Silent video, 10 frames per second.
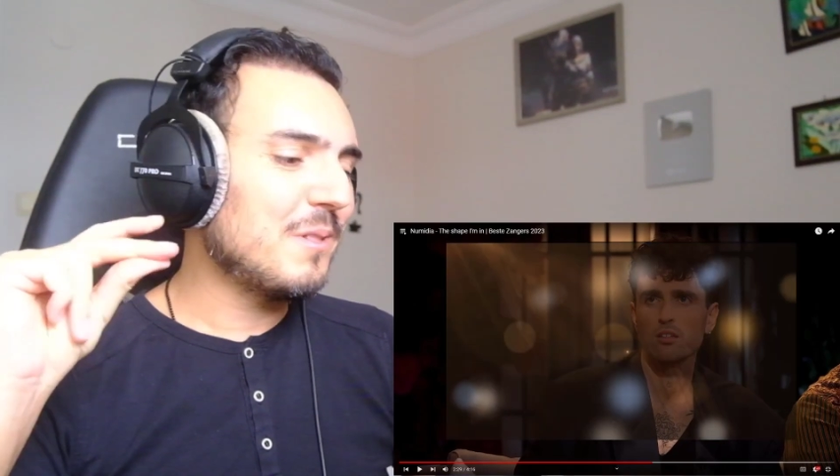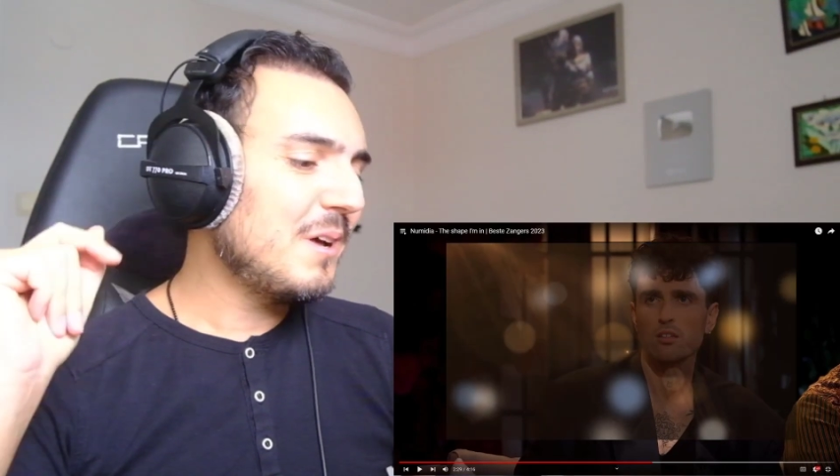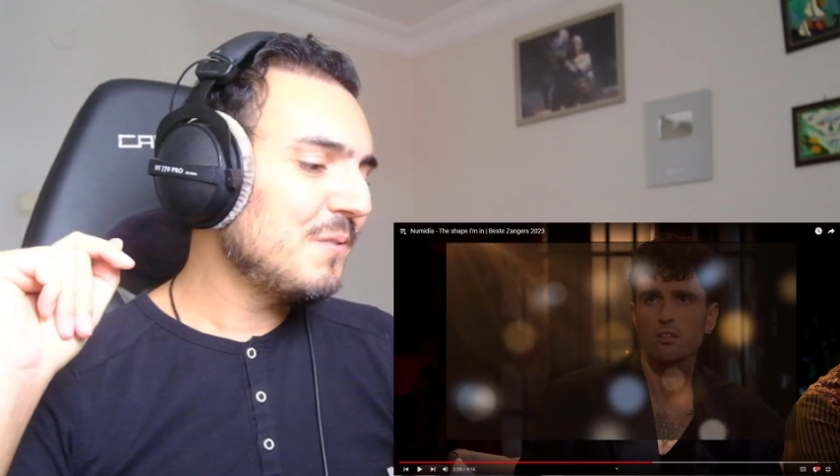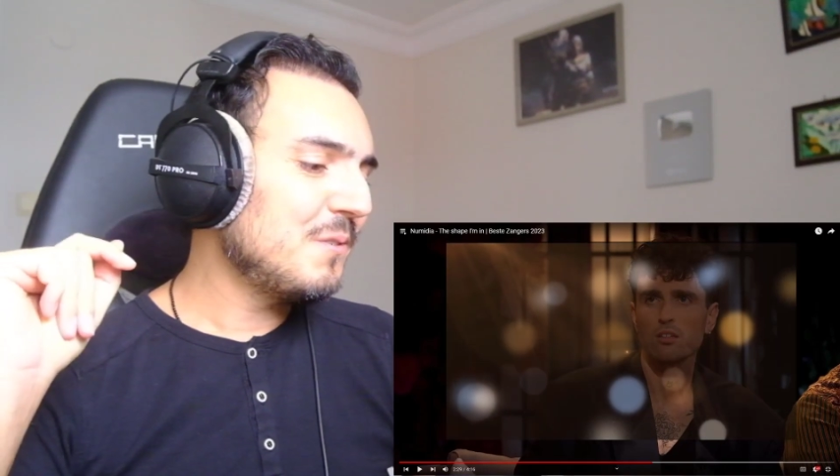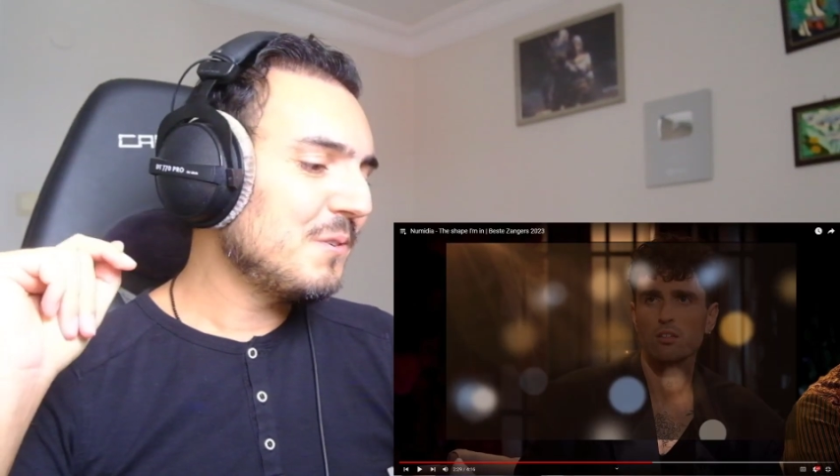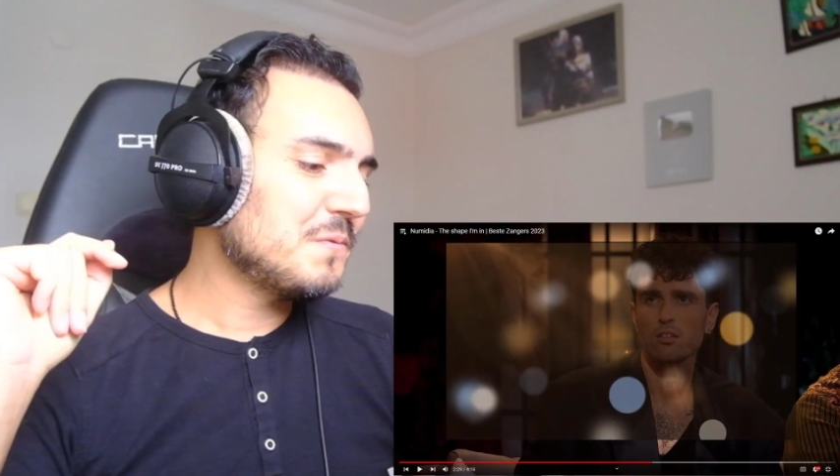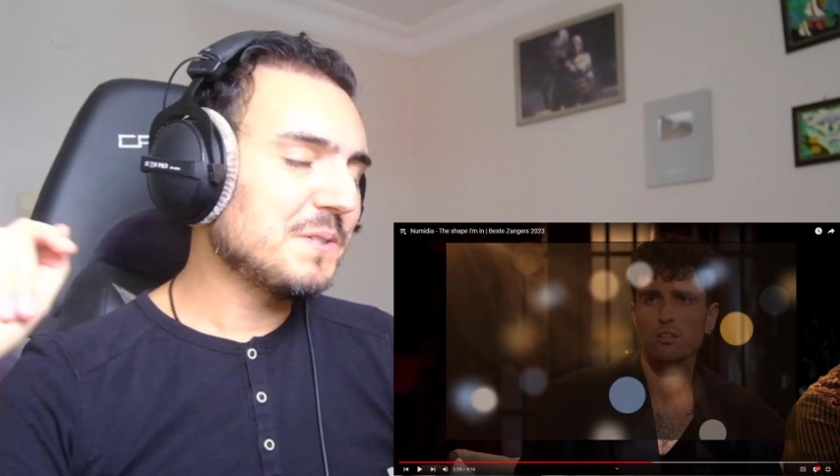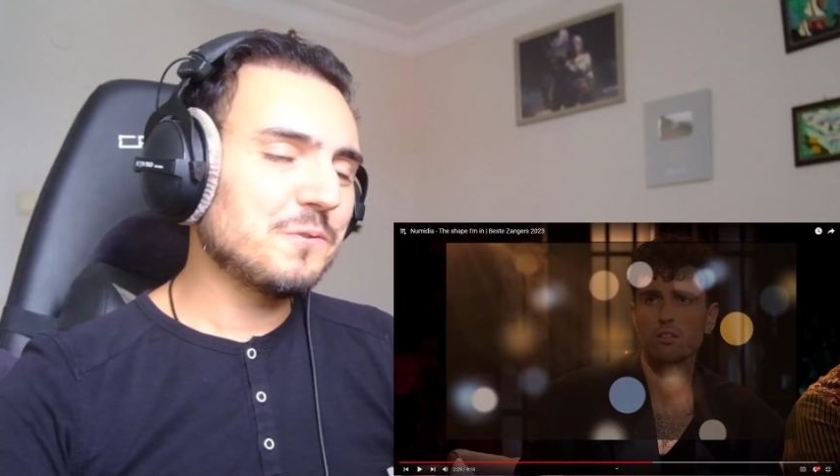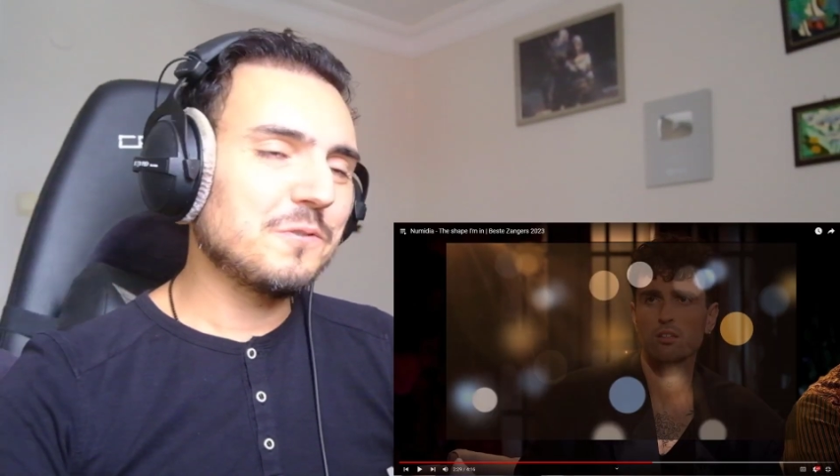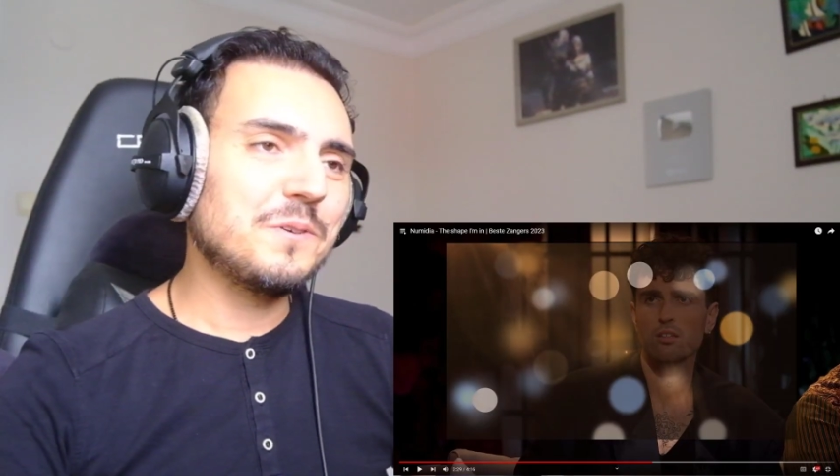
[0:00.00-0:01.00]
love notes were
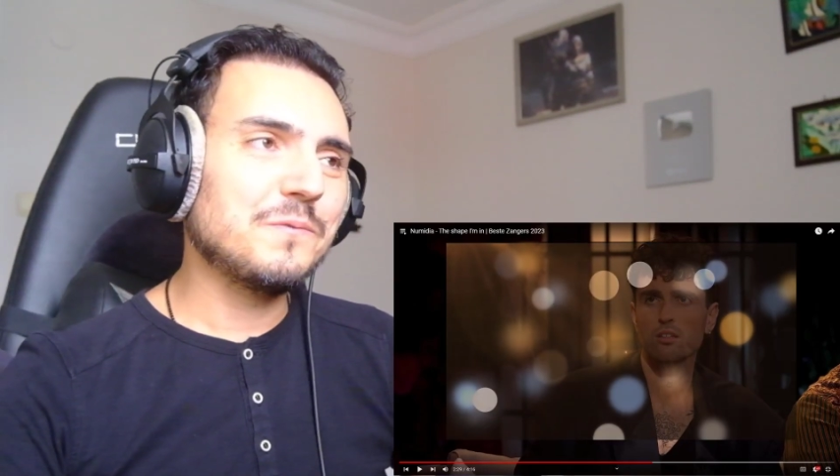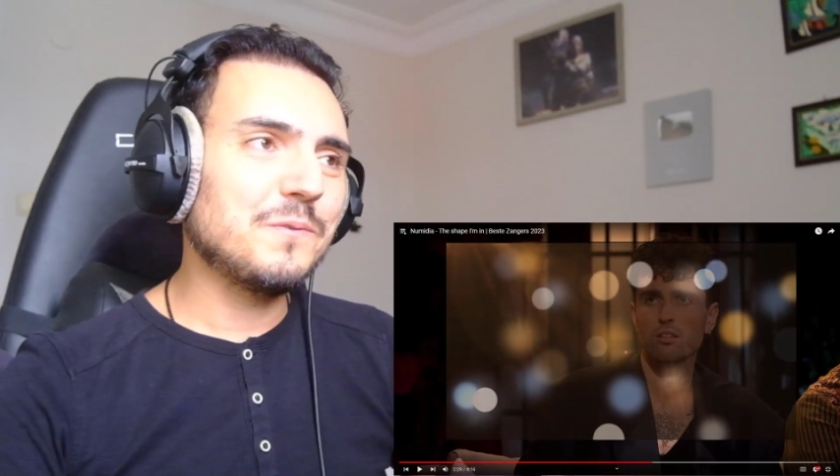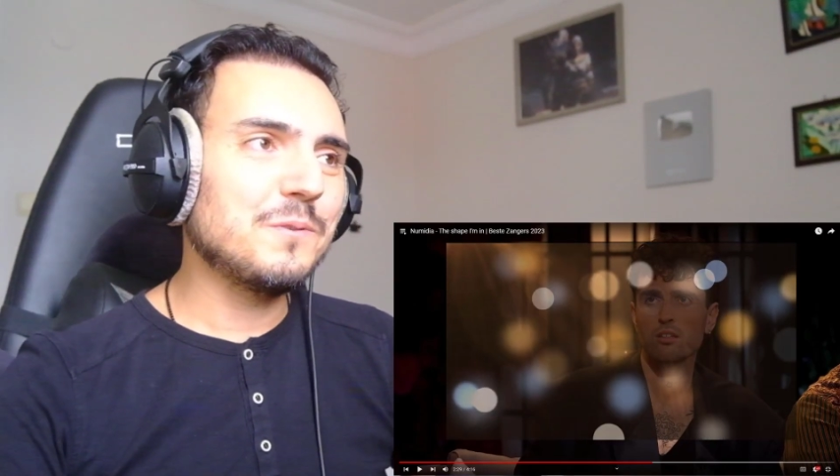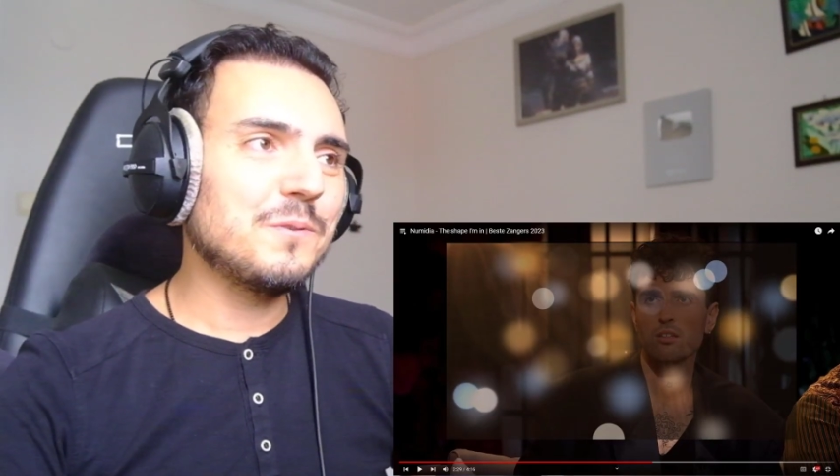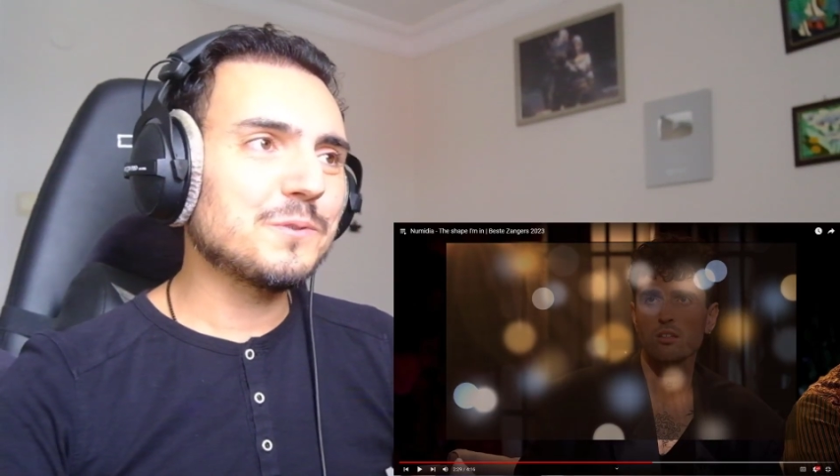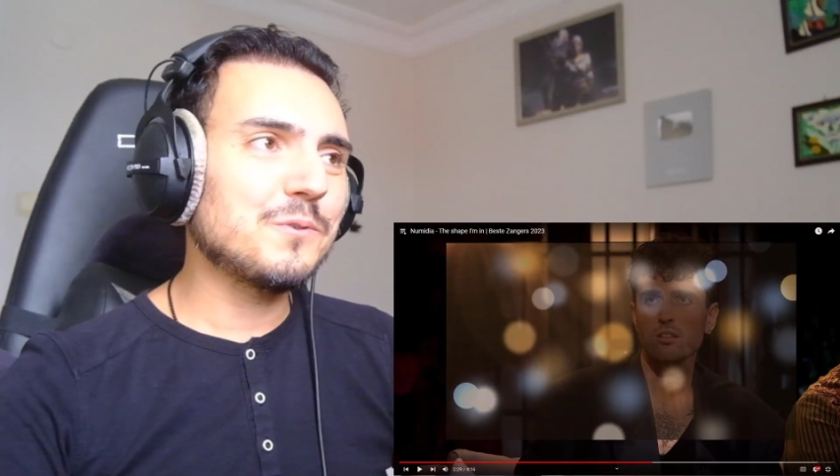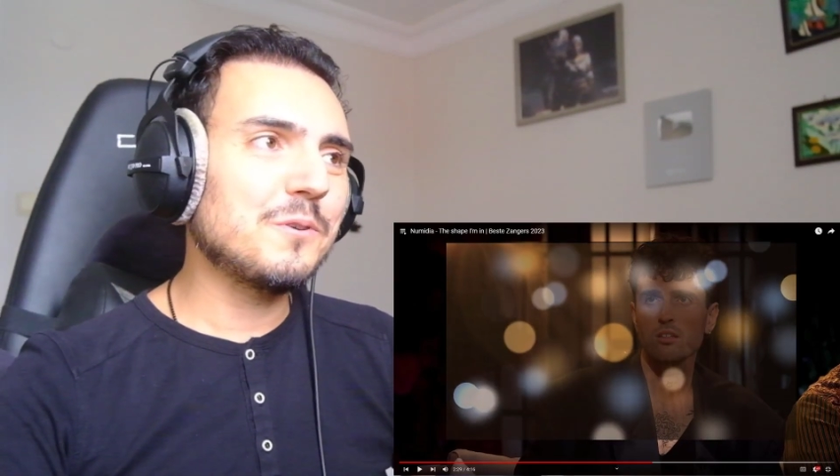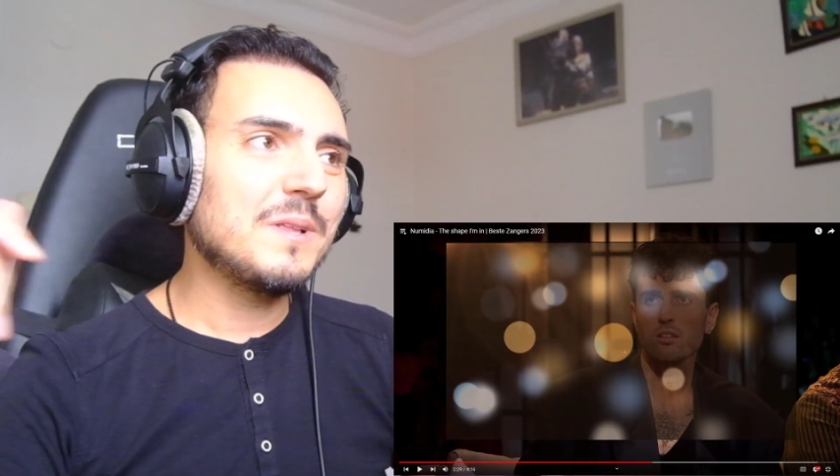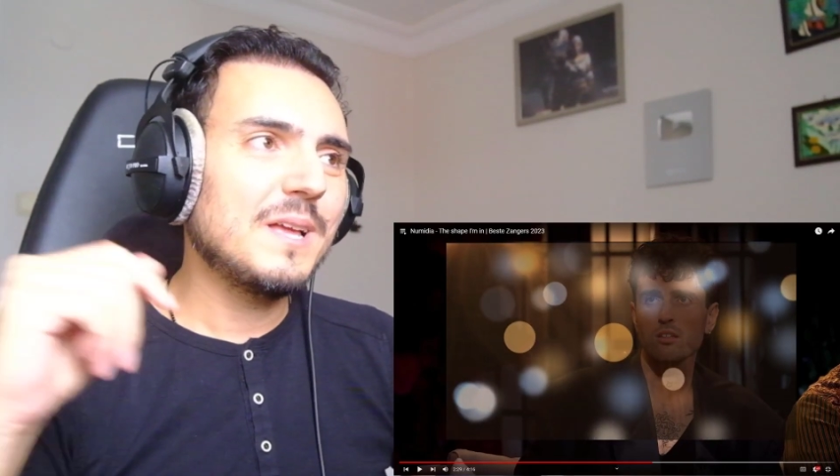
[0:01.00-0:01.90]
so beautiful also,